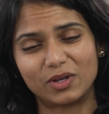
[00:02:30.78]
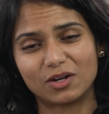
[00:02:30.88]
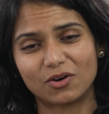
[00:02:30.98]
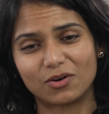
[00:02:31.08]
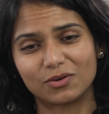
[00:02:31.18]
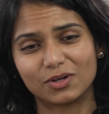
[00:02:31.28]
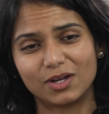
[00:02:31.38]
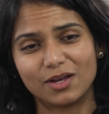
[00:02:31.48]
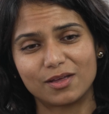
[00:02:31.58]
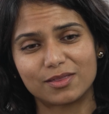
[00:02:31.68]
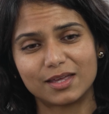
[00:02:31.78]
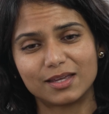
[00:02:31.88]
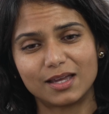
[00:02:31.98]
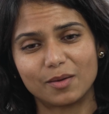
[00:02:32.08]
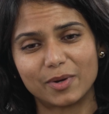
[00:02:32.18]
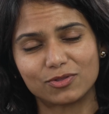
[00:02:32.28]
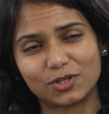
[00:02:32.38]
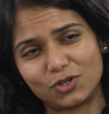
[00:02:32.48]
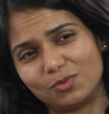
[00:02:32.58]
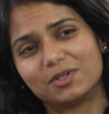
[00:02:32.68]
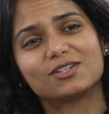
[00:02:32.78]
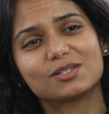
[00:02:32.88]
We are thinking about the human